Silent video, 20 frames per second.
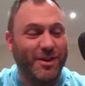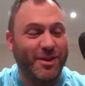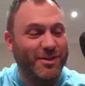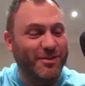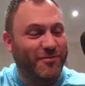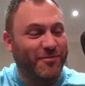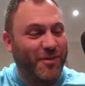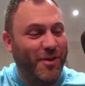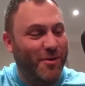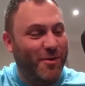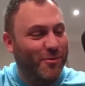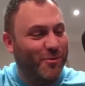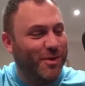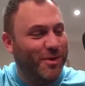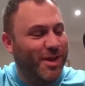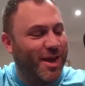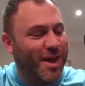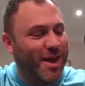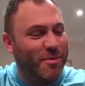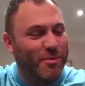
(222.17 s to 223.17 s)
I just felt,
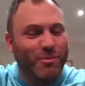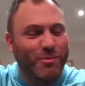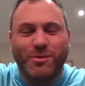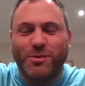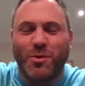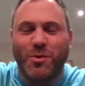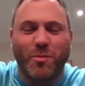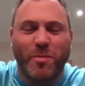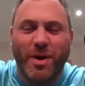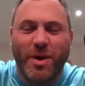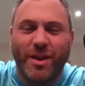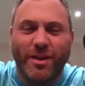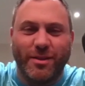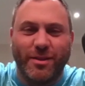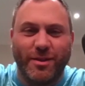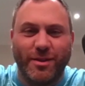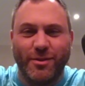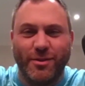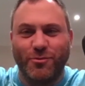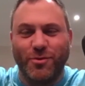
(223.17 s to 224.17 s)
yeah. I mean, we'll talk about
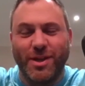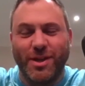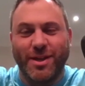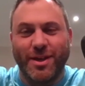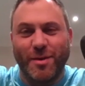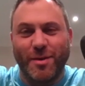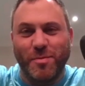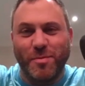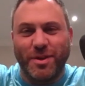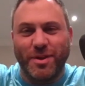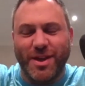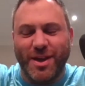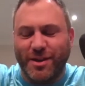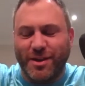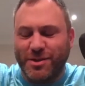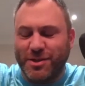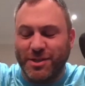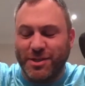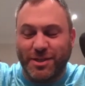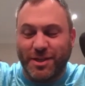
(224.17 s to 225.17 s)
it in the recap, but yeah,
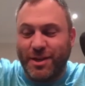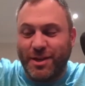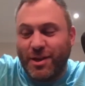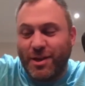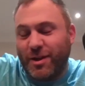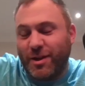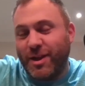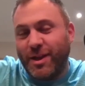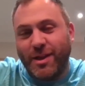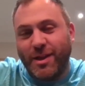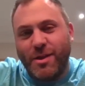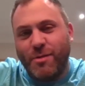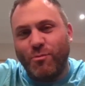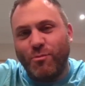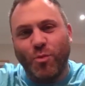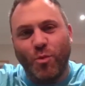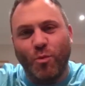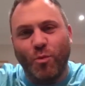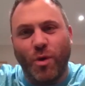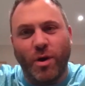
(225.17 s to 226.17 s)
just look,
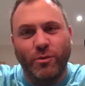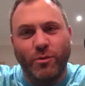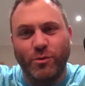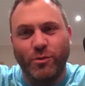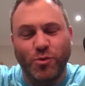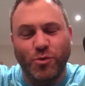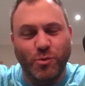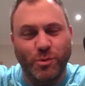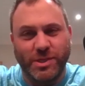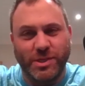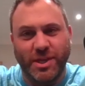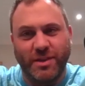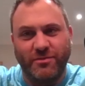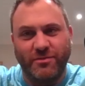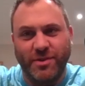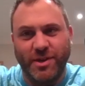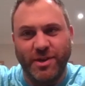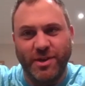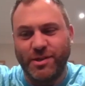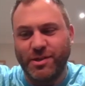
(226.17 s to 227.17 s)
1-1 draw with
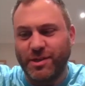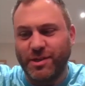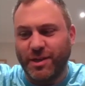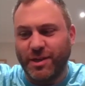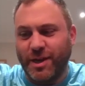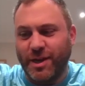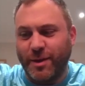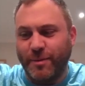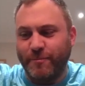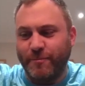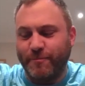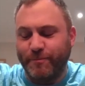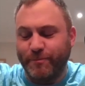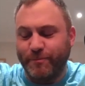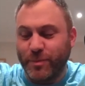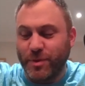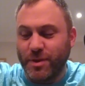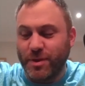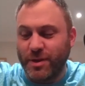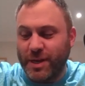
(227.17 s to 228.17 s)
Stevenage.
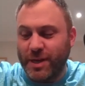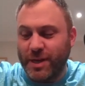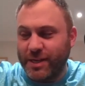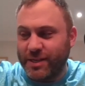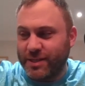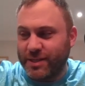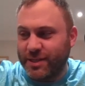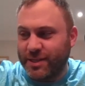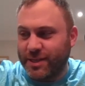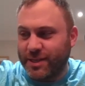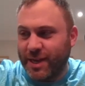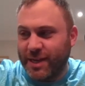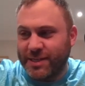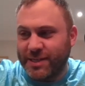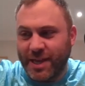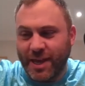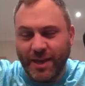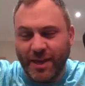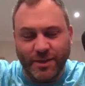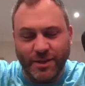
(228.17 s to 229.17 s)
Let's
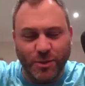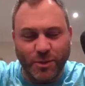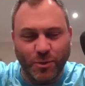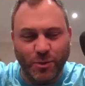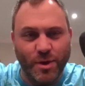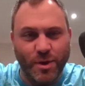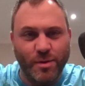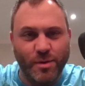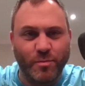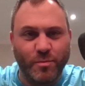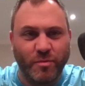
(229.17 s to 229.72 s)
get into it.